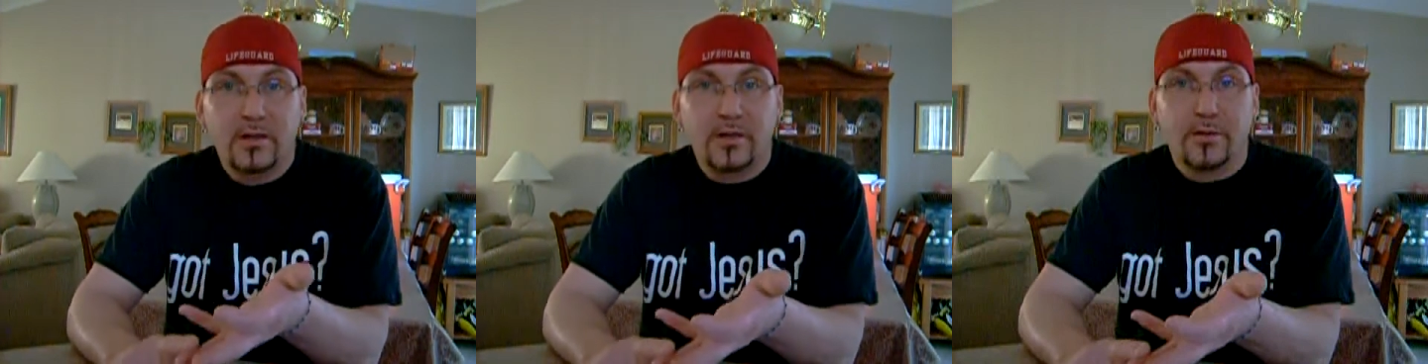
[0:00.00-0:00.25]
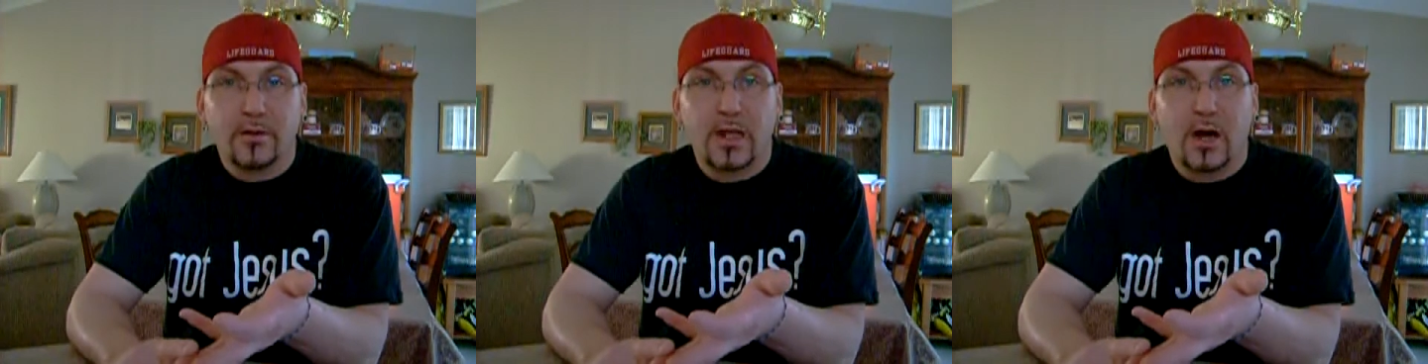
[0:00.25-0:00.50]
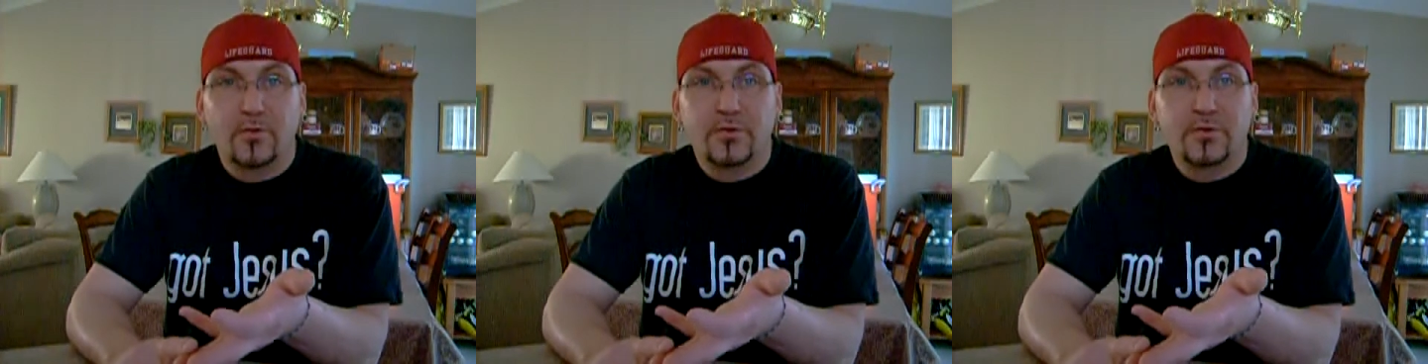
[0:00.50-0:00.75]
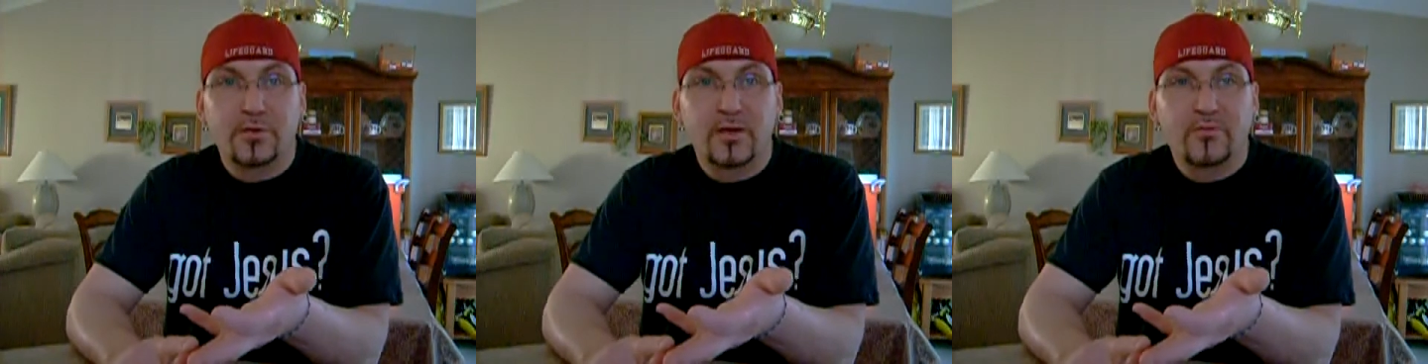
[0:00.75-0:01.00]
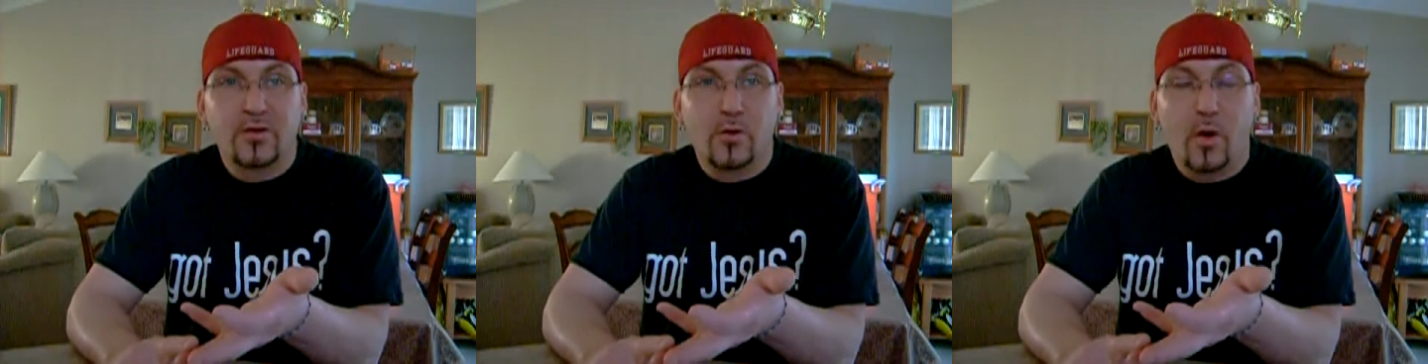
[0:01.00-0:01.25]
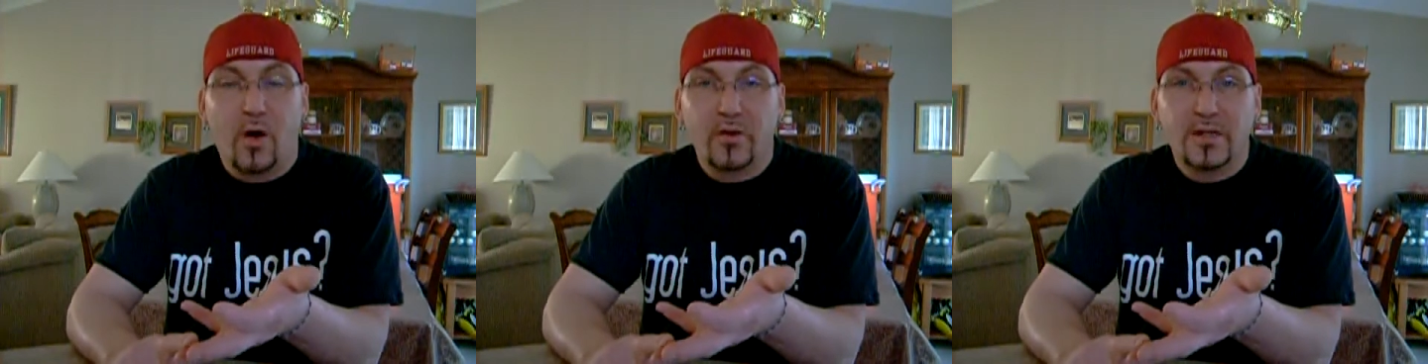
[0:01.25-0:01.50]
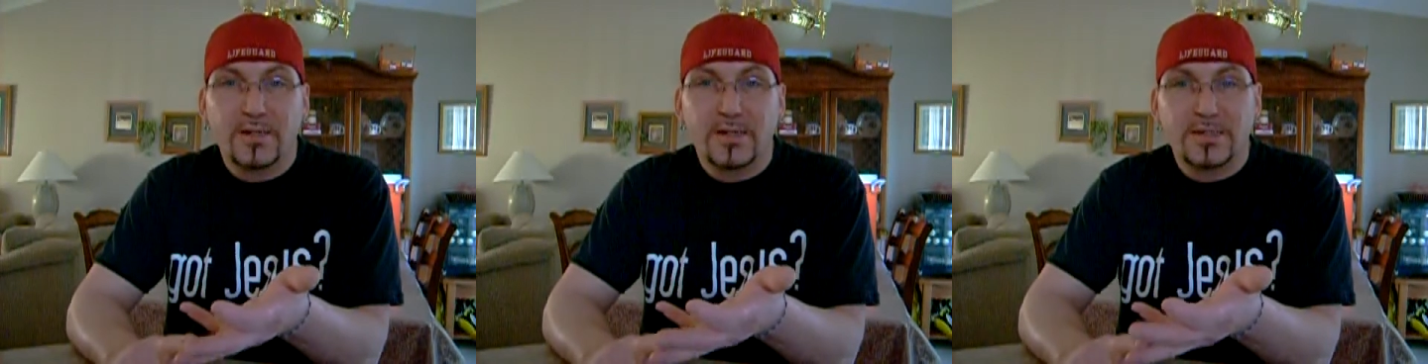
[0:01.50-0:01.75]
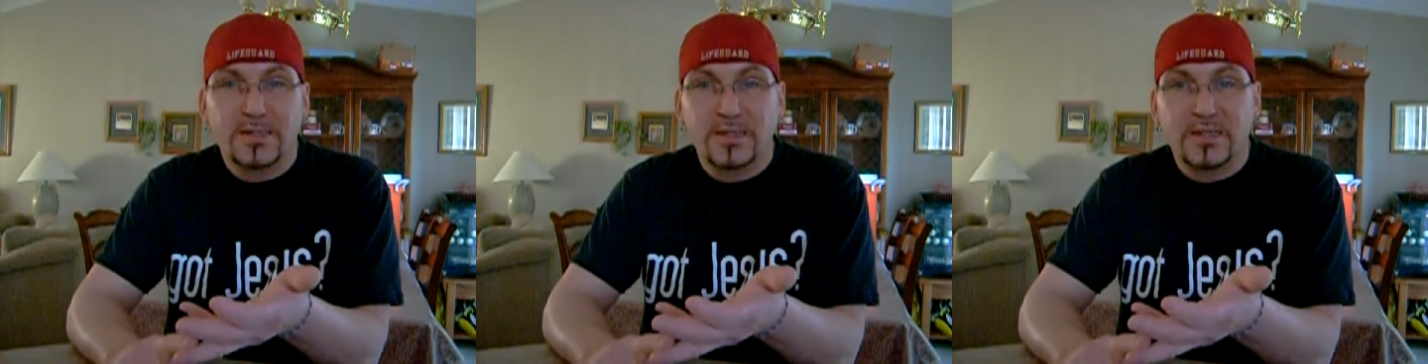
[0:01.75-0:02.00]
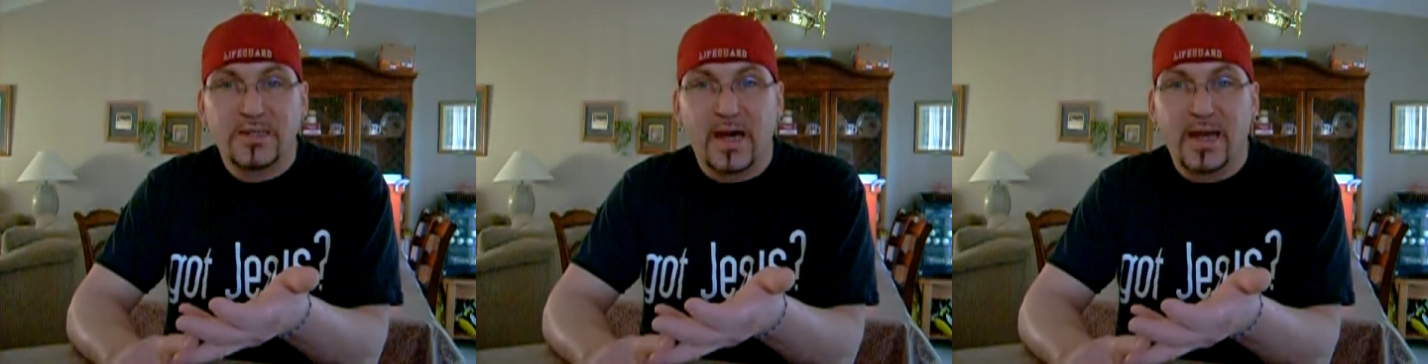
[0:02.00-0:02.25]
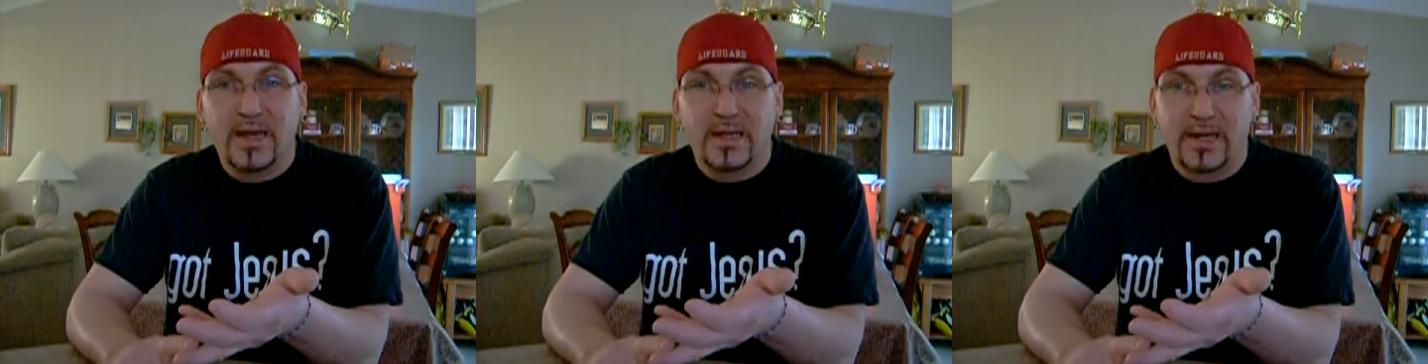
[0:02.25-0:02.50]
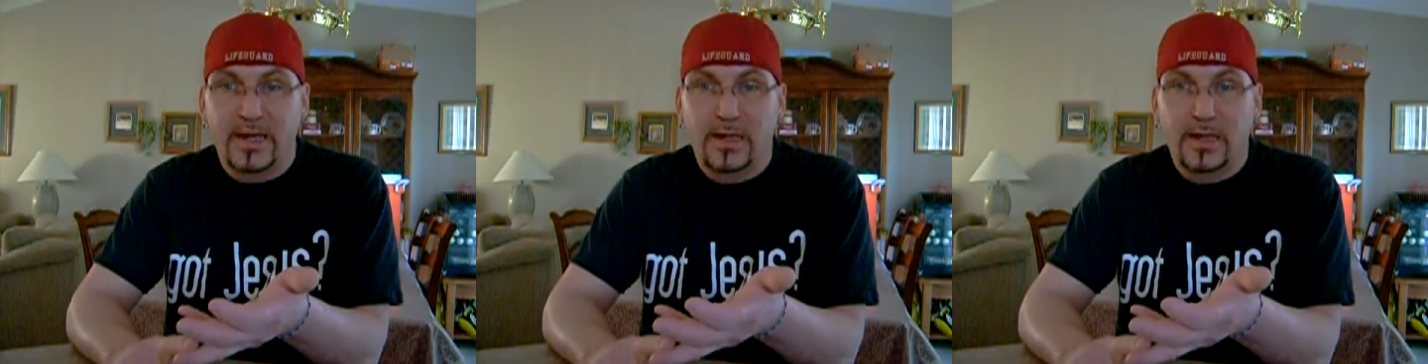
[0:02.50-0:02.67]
They're allowed to even go out into society